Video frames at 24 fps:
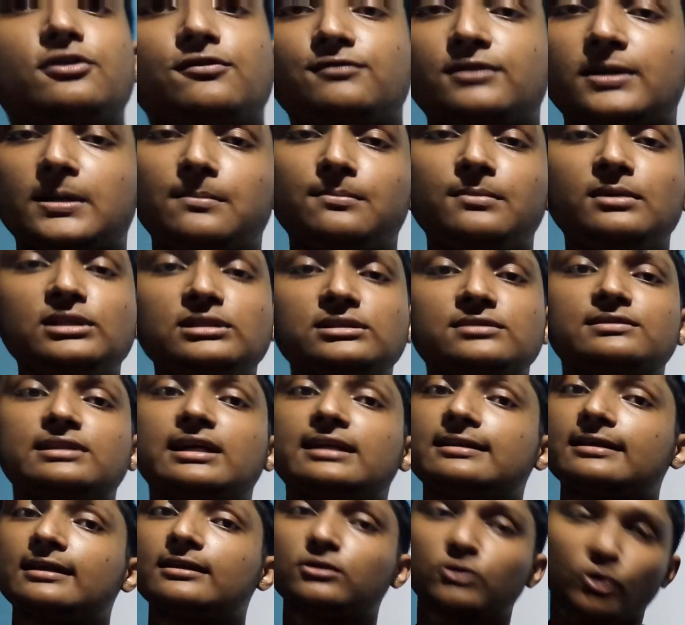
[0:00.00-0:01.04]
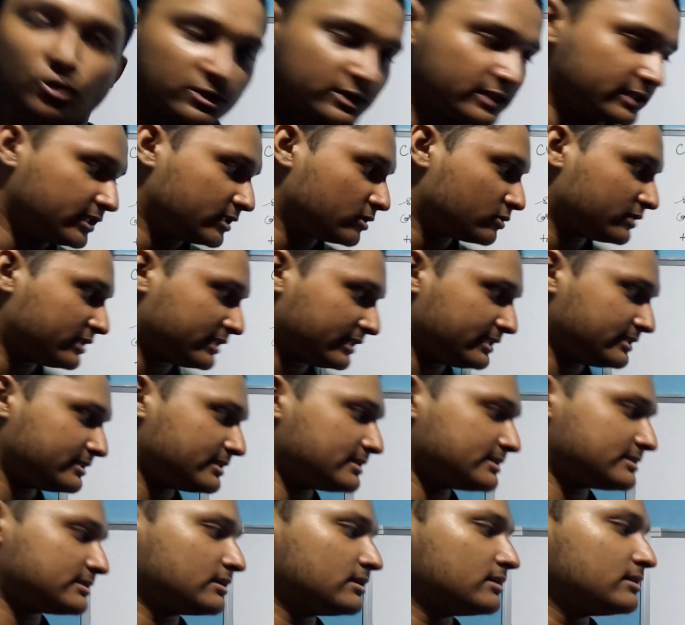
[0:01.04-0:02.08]
of numbers that are not included in
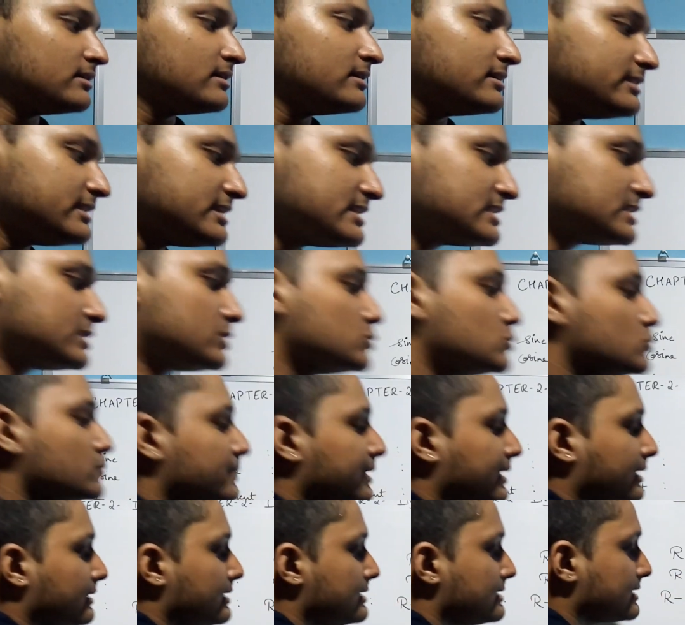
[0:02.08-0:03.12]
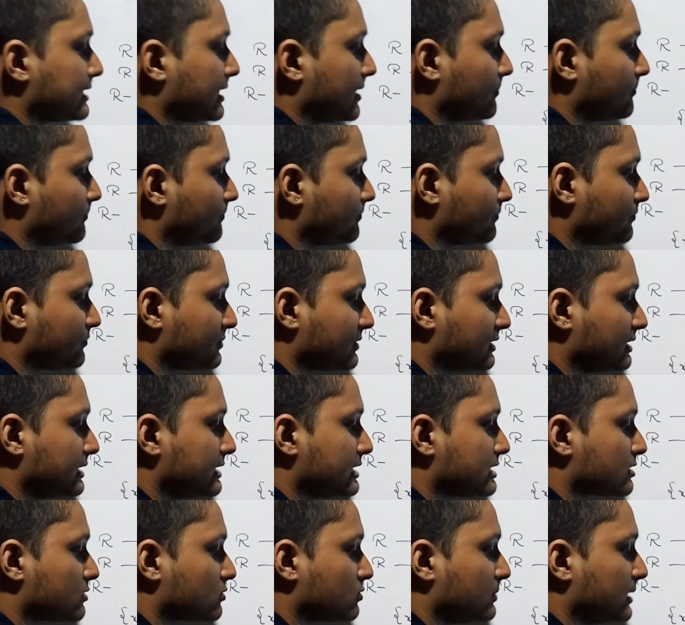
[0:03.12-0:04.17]
this. These two mean the same.
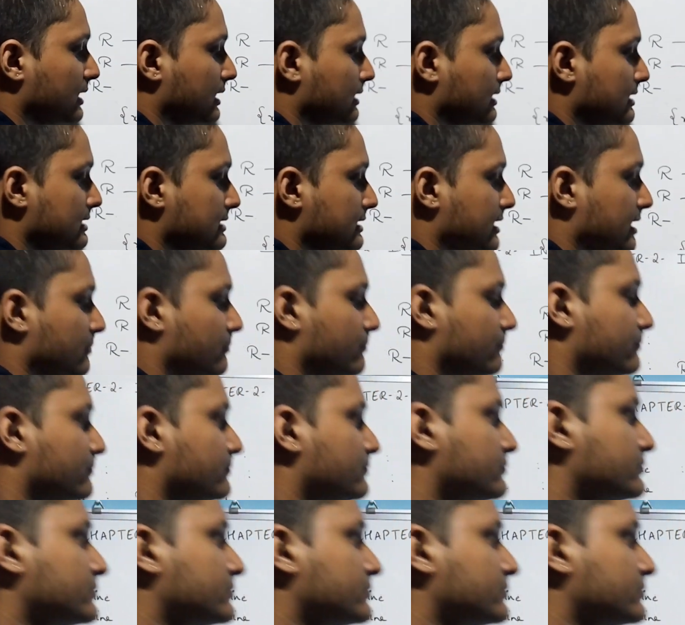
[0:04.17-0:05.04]
These two mean the same.